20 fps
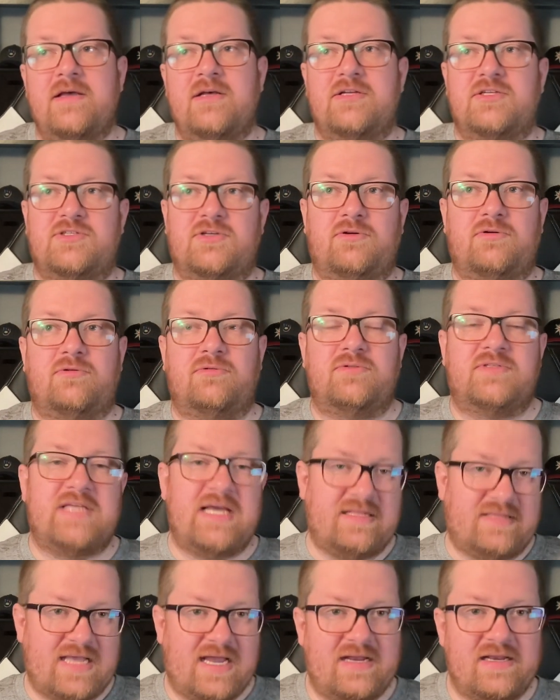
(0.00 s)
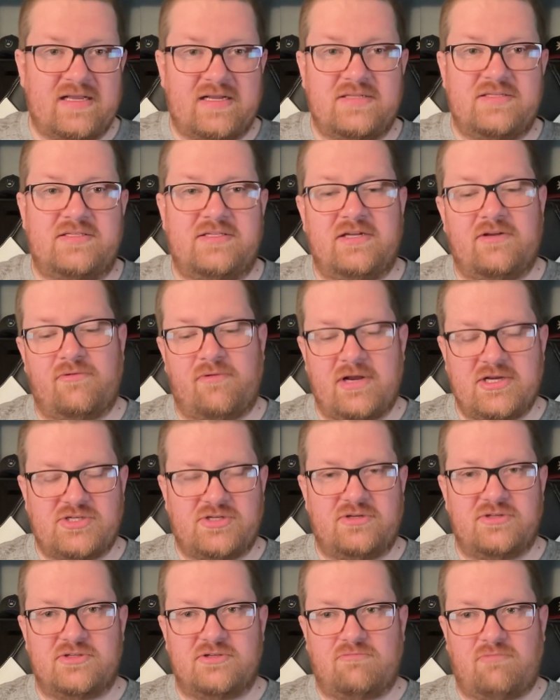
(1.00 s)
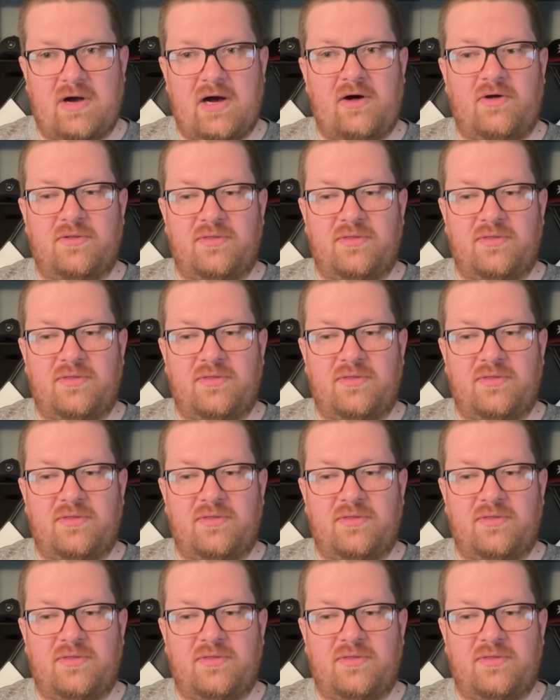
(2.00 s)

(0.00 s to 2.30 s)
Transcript: So take that into consideration as well.